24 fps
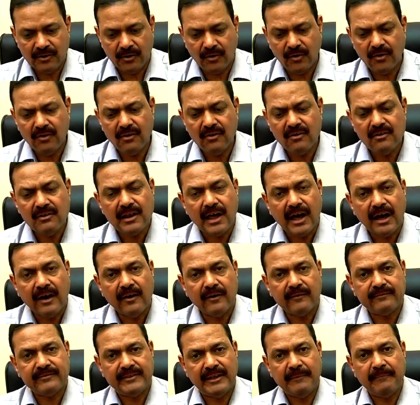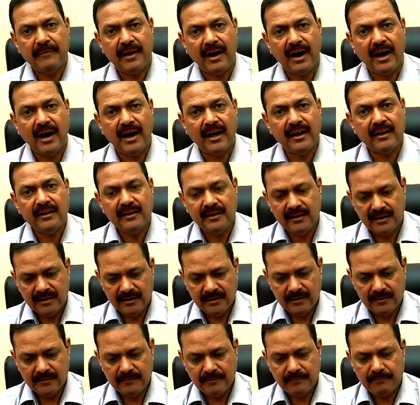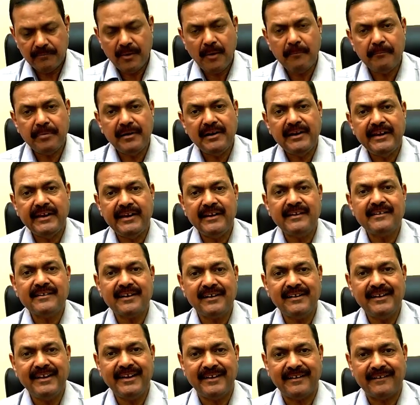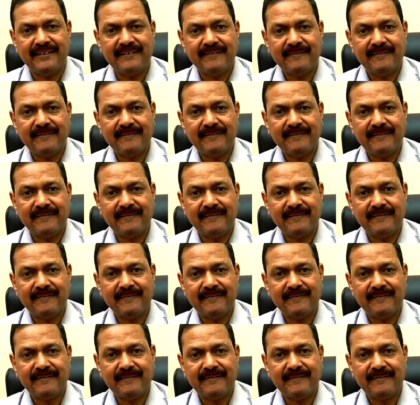all of them are properly interlinked.